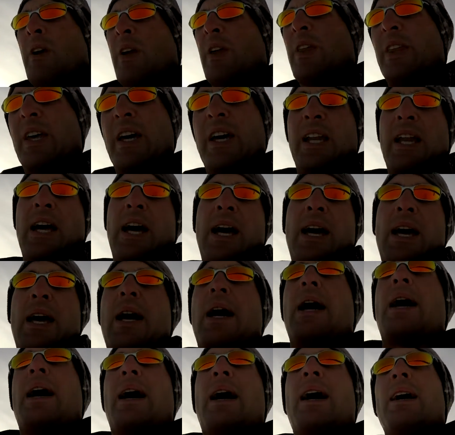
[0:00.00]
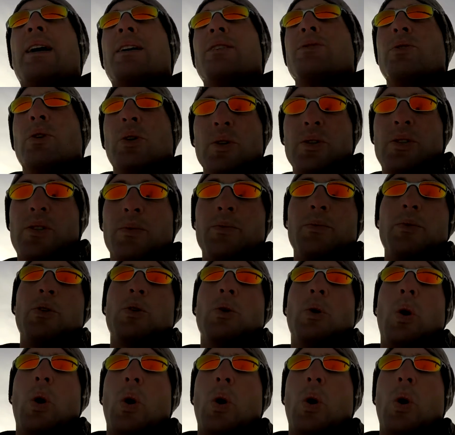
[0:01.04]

Then I uh, drilled some new